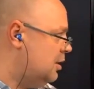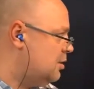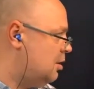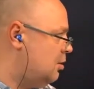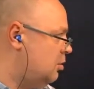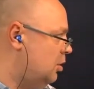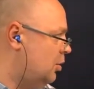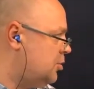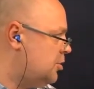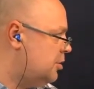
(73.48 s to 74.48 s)

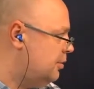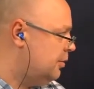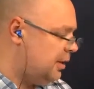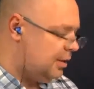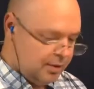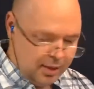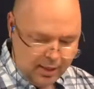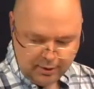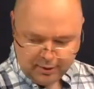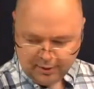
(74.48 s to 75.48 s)
close. It's
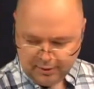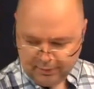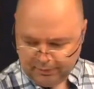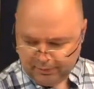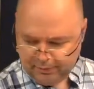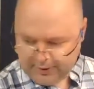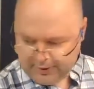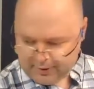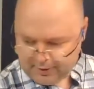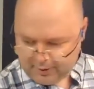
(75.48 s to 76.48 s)
not.
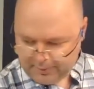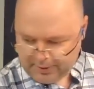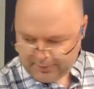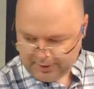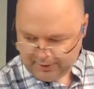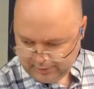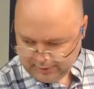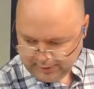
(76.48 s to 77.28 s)
It's a little bit above